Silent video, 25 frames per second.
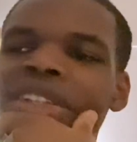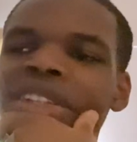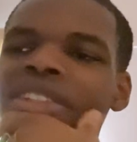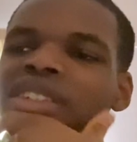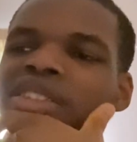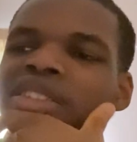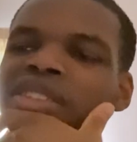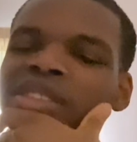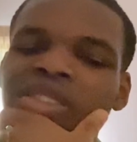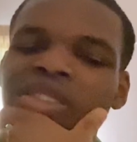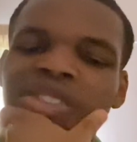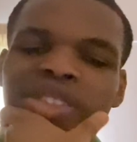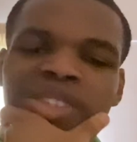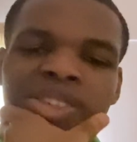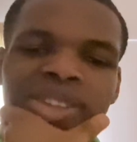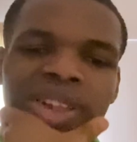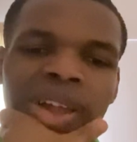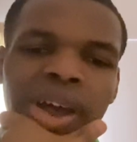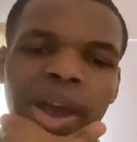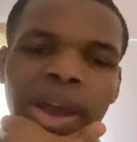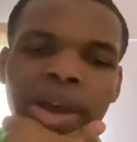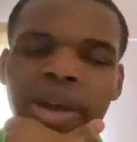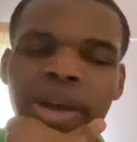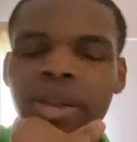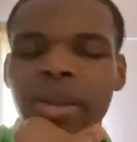there's just
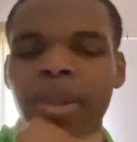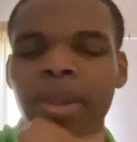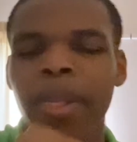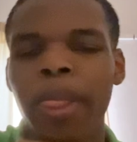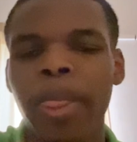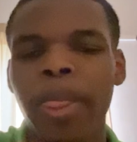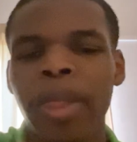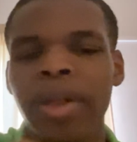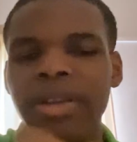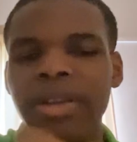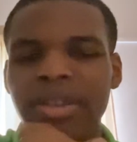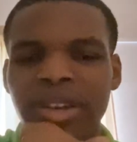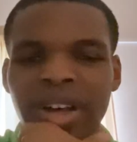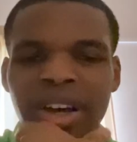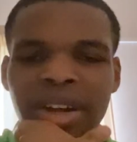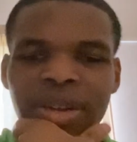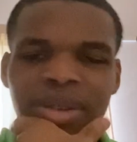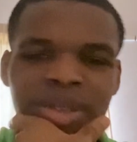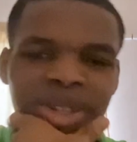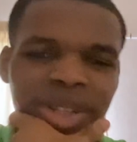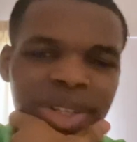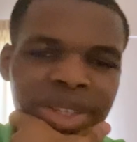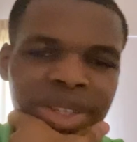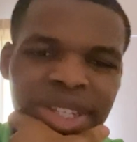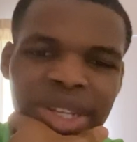like, I
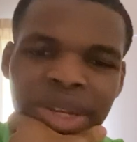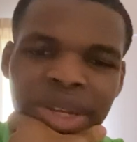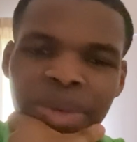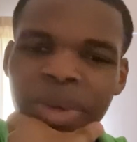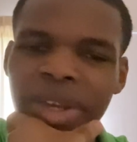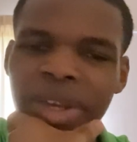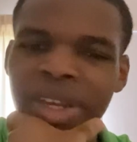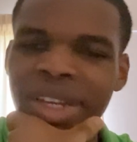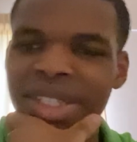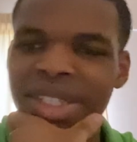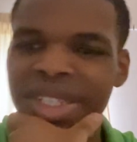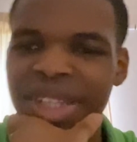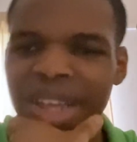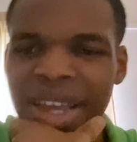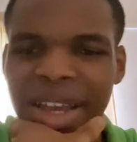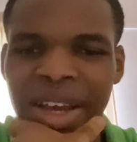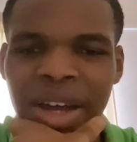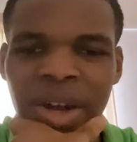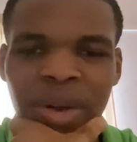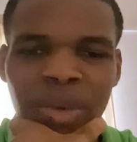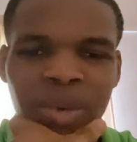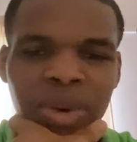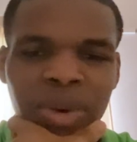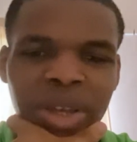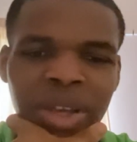don't think there's any way you can take
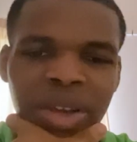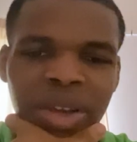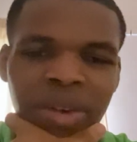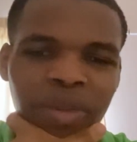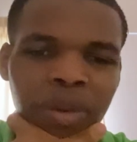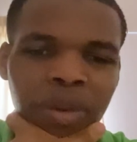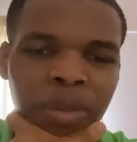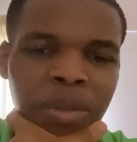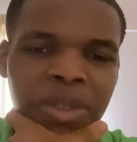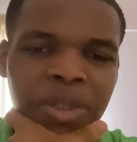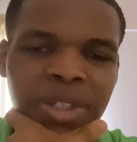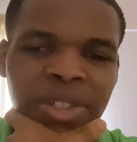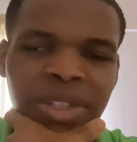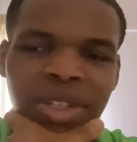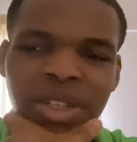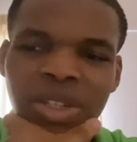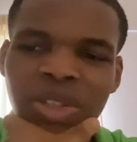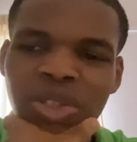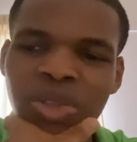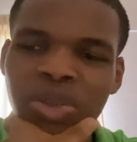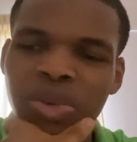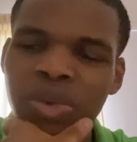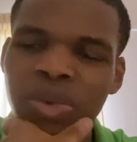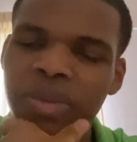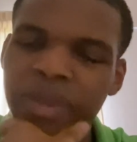on Ricky from the
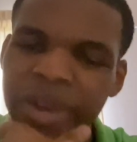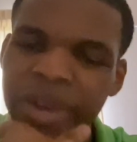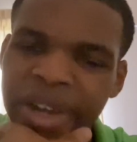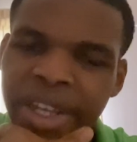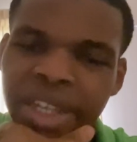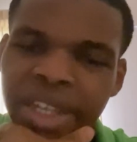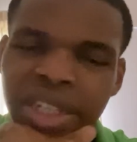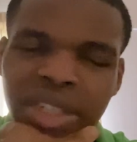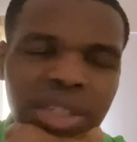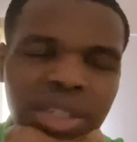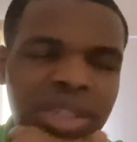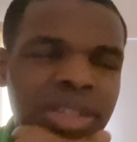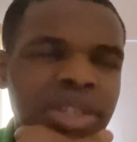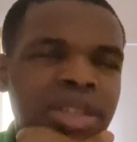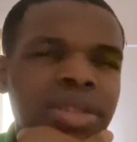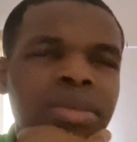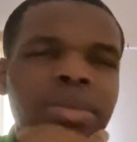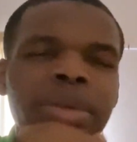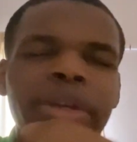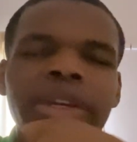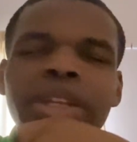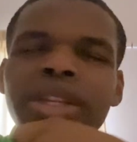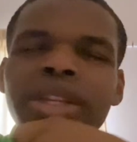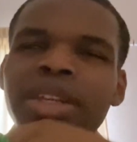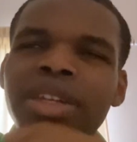situation,
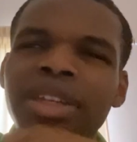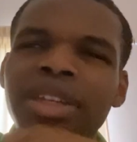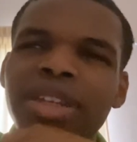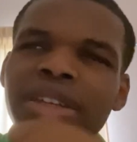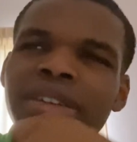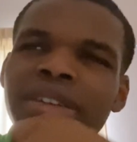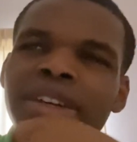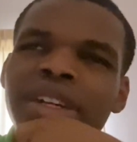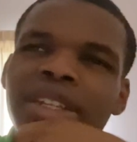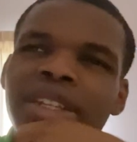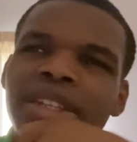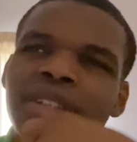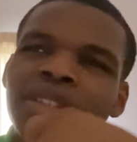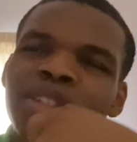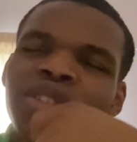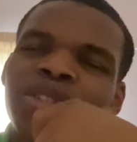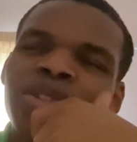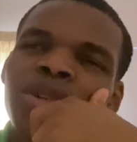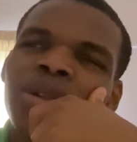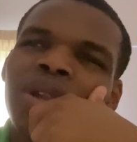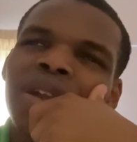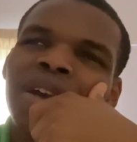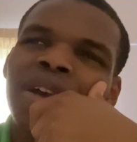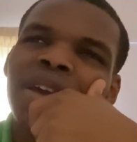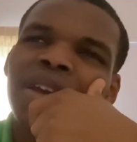and I think it's
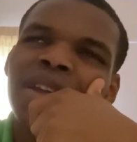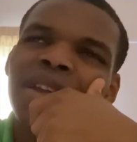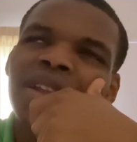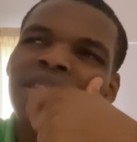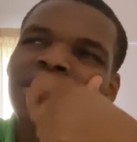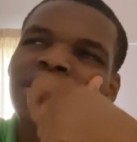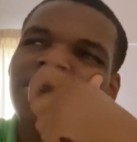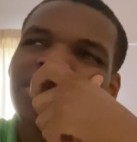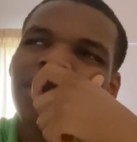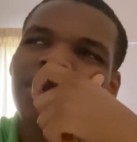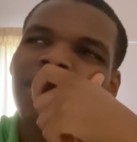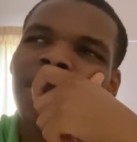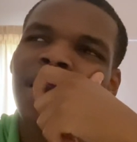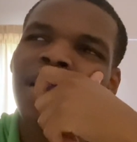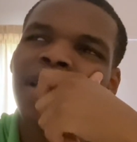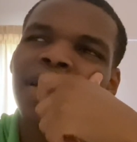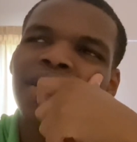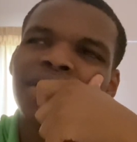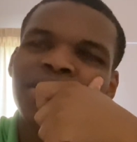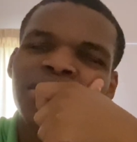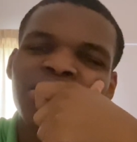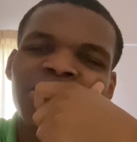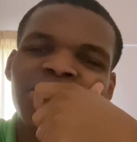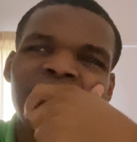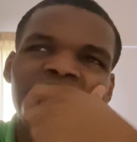too late. It's too late.
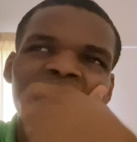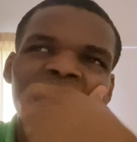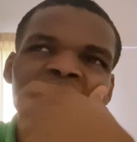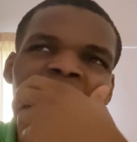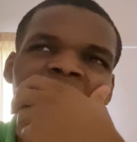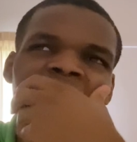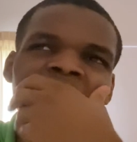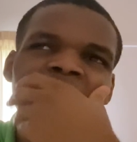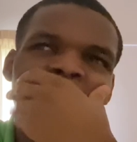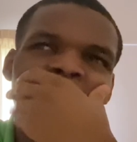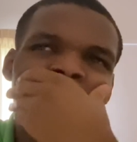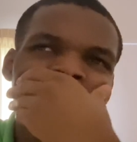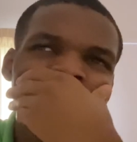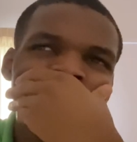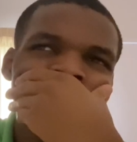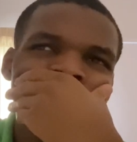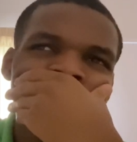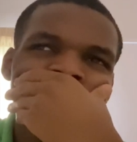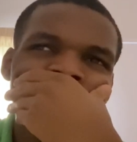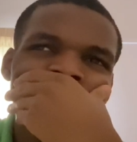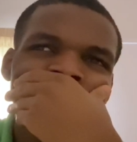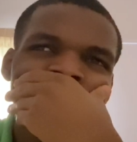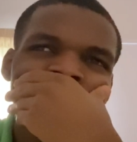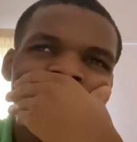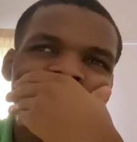It's too late.
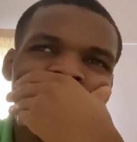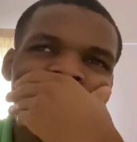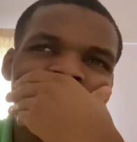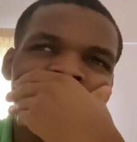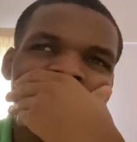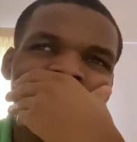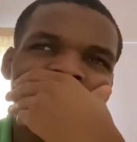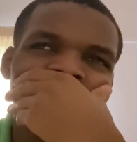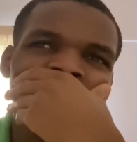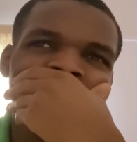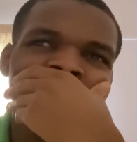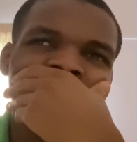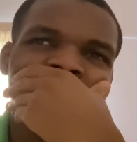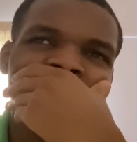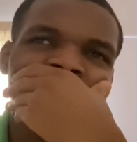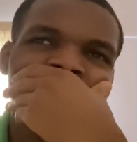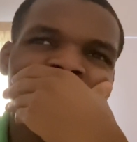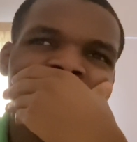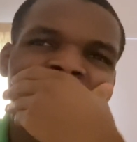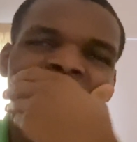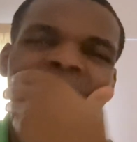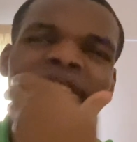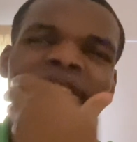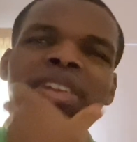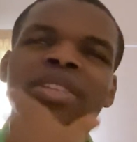Oh,
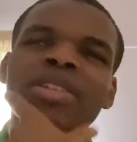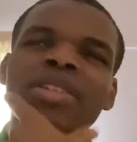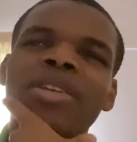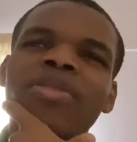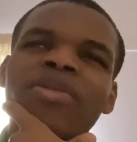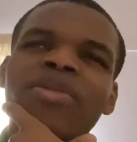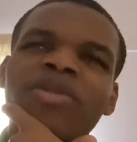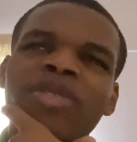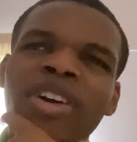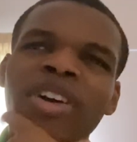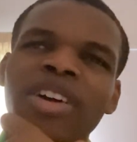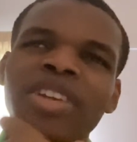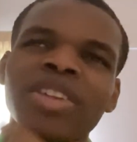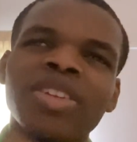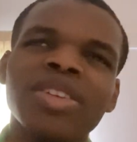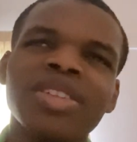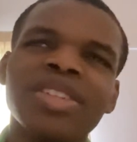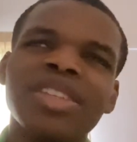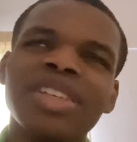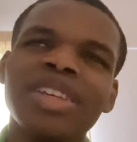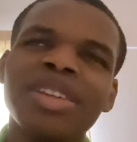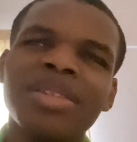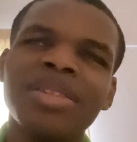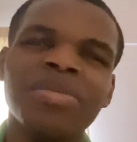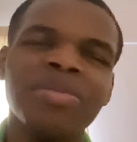it's like you're fucked. You're
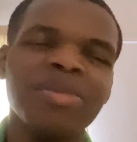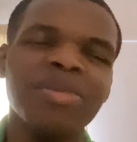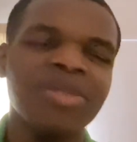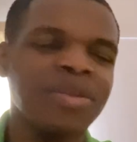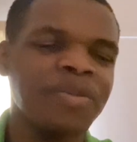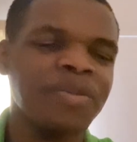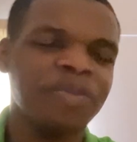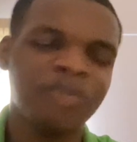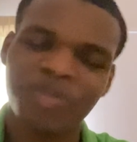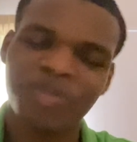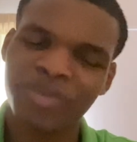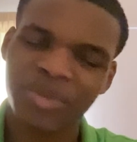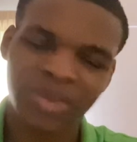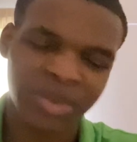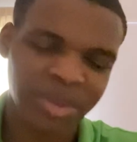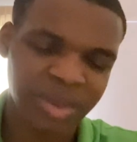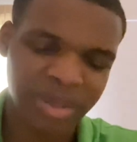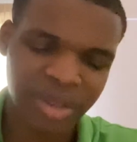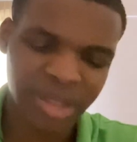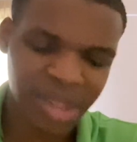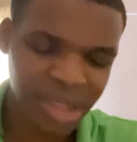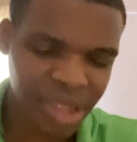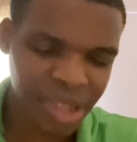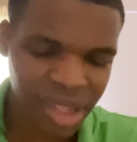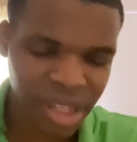deep.
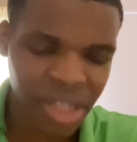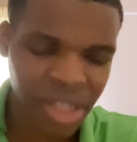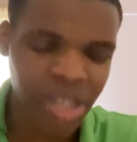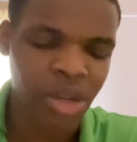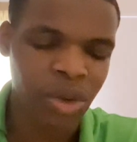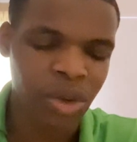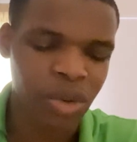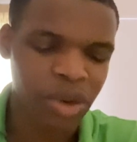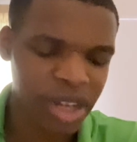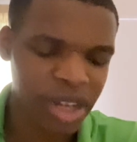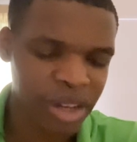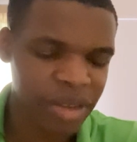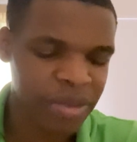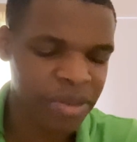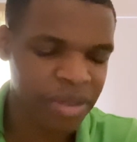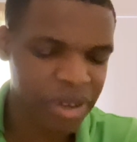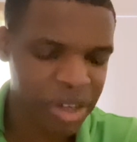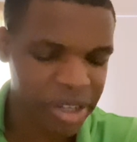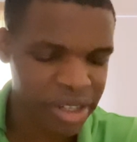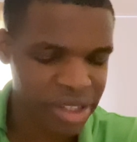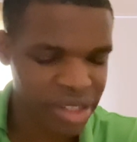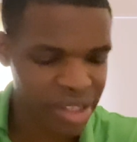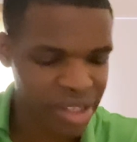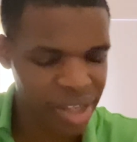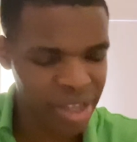You're really
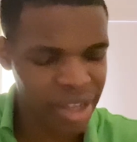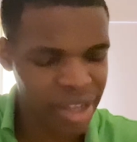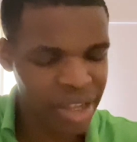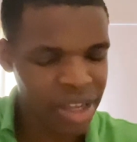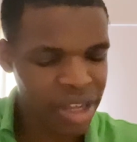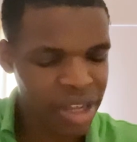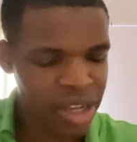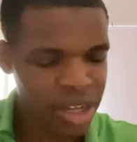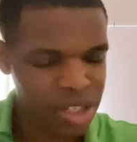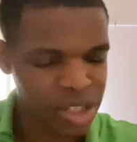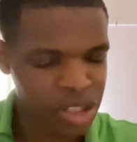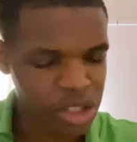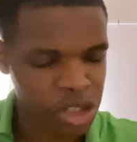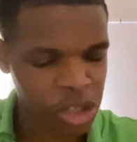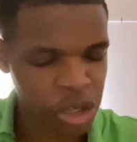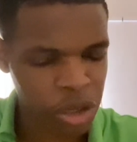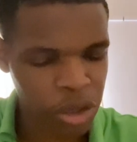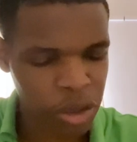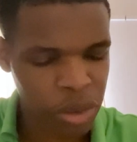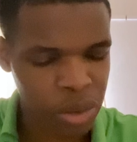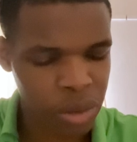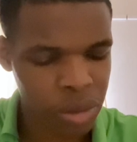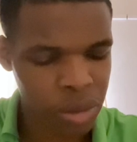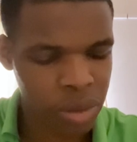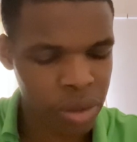fucked. And
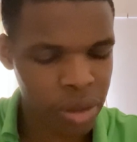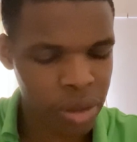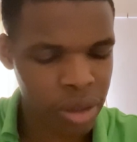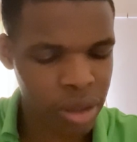so,